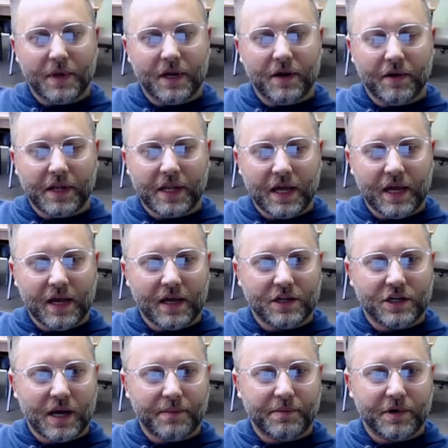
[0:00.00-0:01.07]
in Hosea
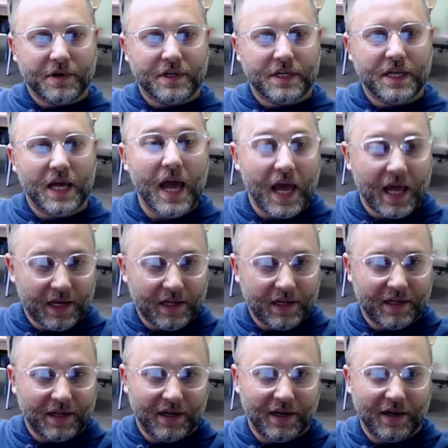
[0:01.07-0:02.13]
chapter 10,
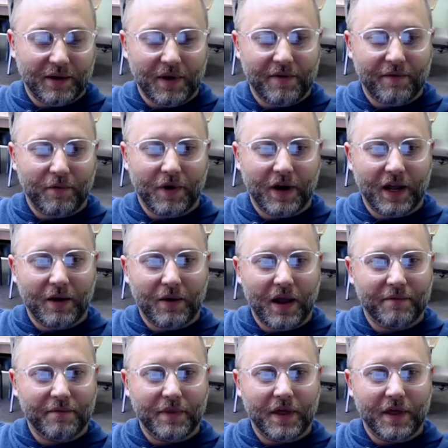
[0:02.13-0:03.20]
uh, we, have, we're not, we
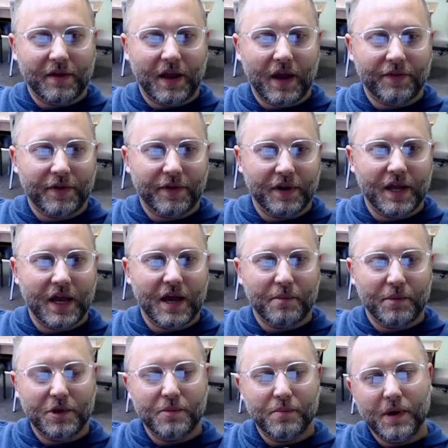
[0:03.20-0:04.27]
haven't been, got there yet,
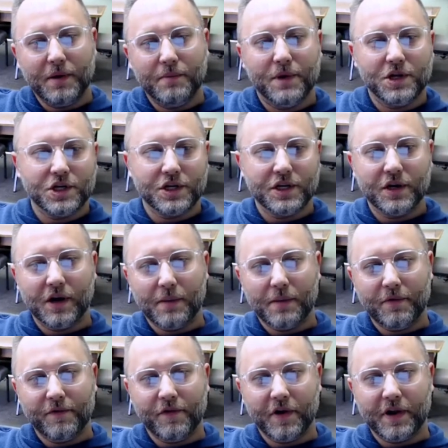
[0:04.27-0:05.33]
but you mentioned here a
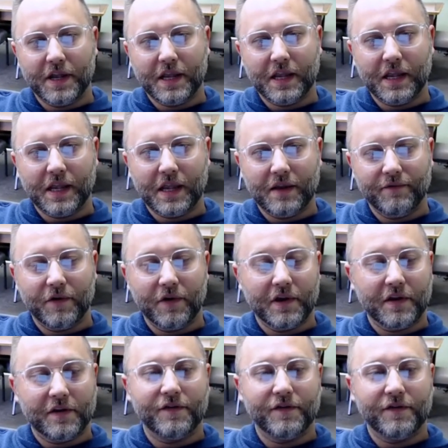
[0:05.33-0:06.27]
couple verses is in verse right.